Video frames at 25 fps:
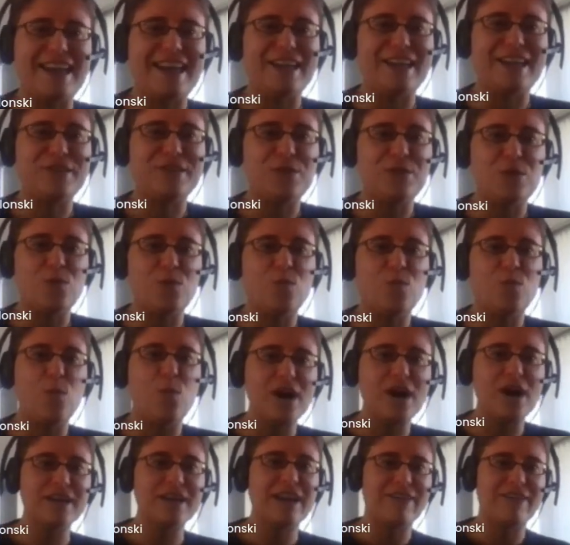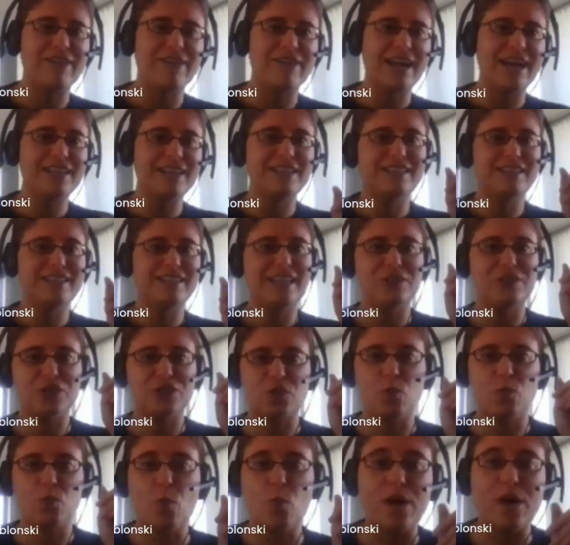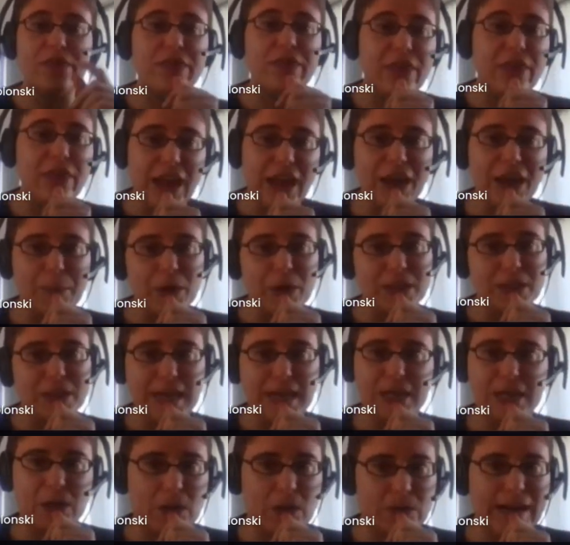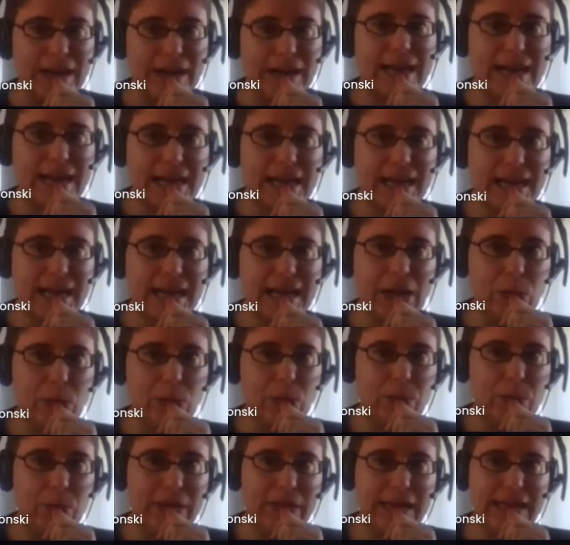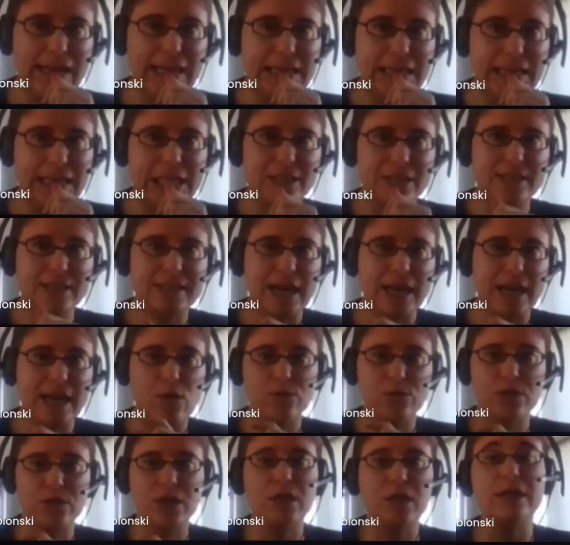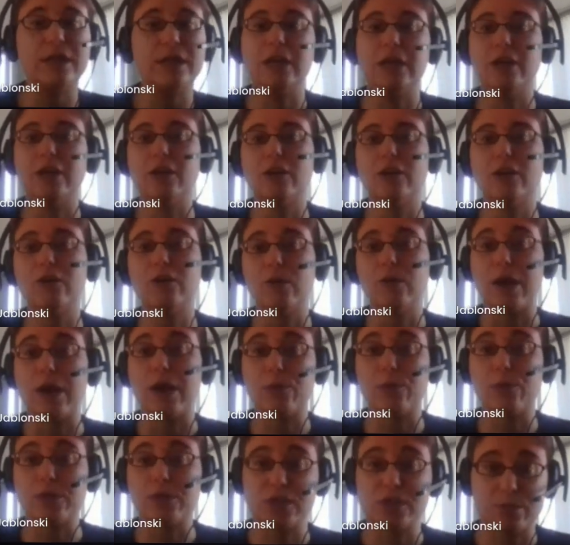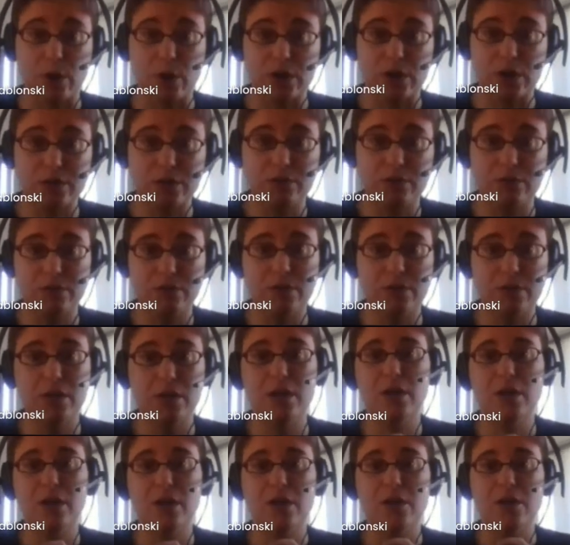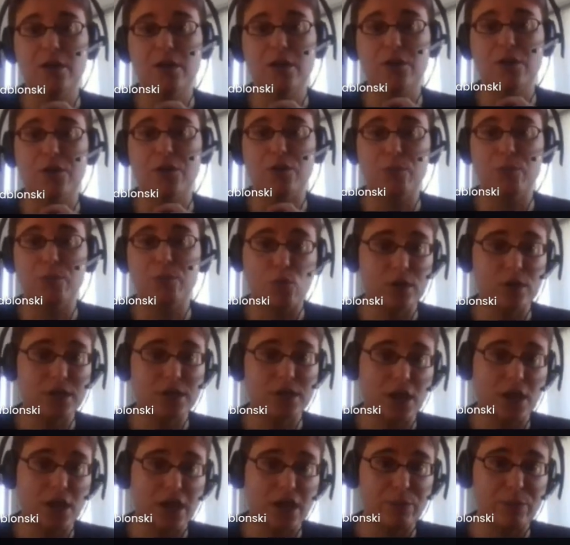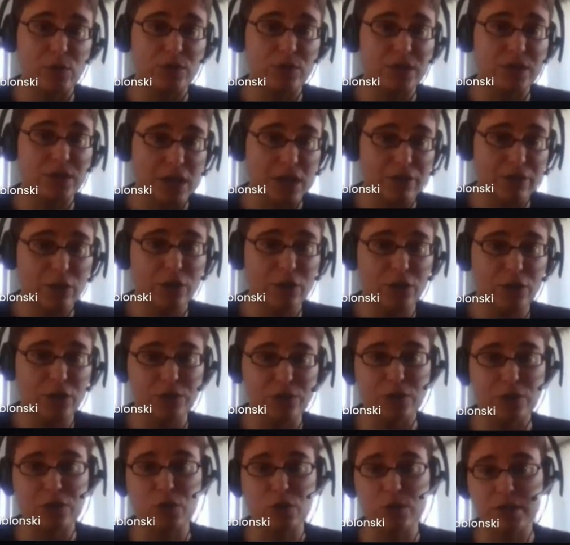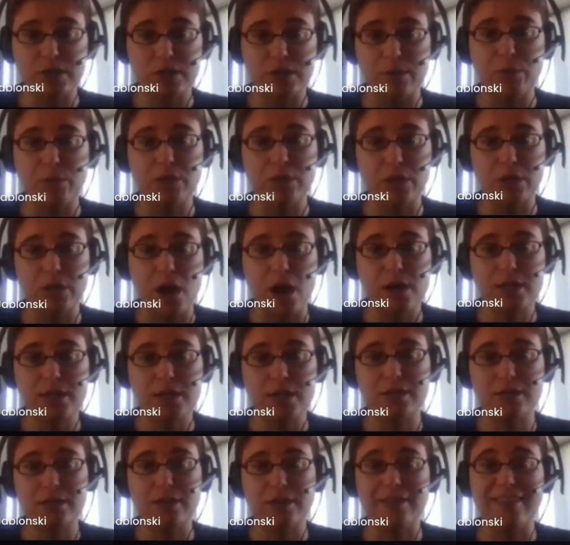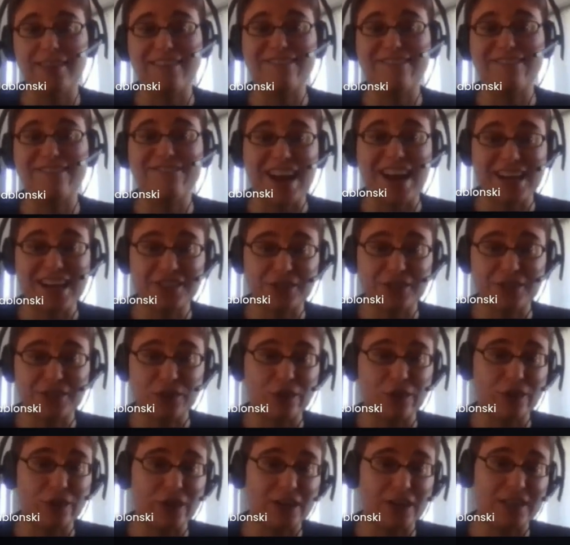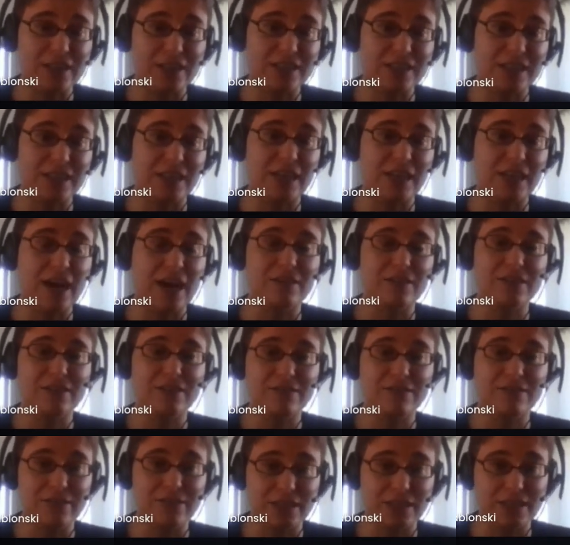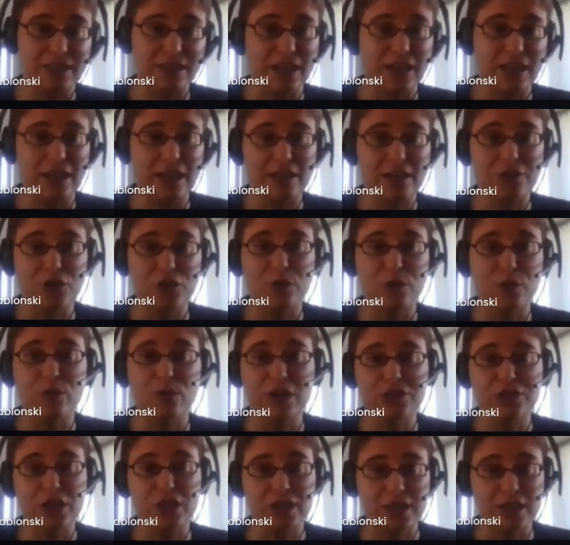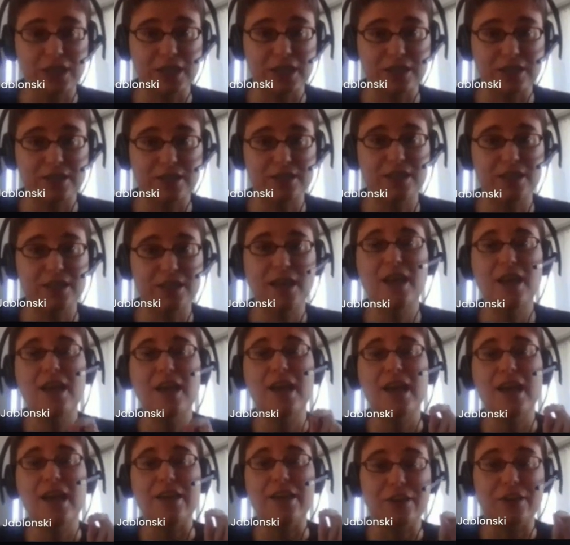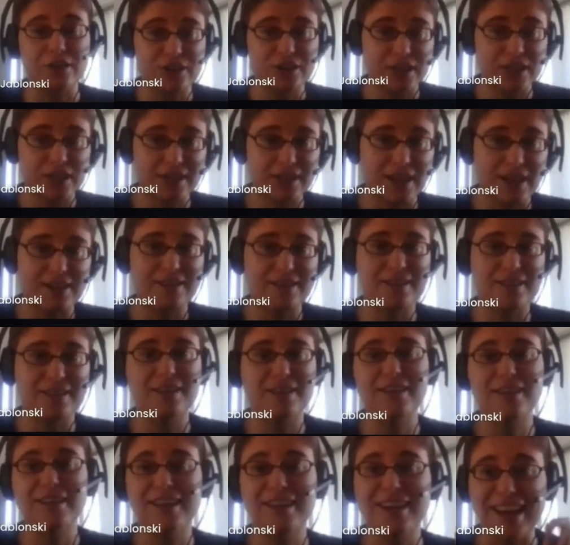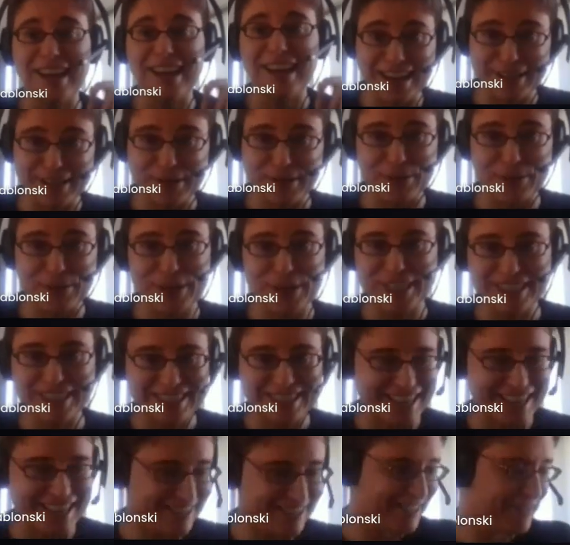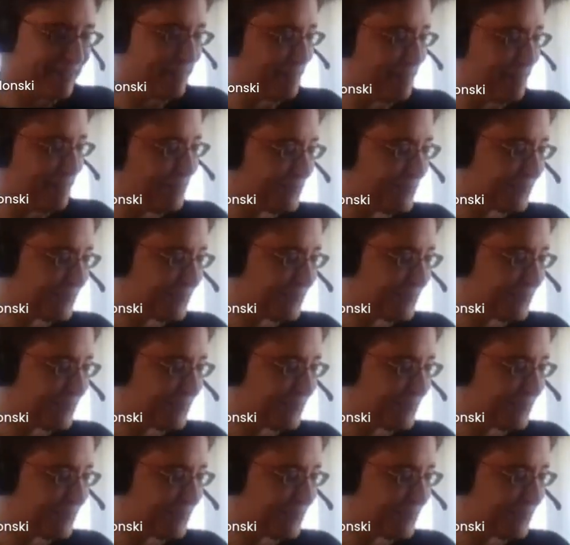And if I had to say just one thing about technical writing, it would be to sound clear rather than smart. The more time you save your users with simple docs, the faster they're going to see how sophisticated your project is. And their success is your success.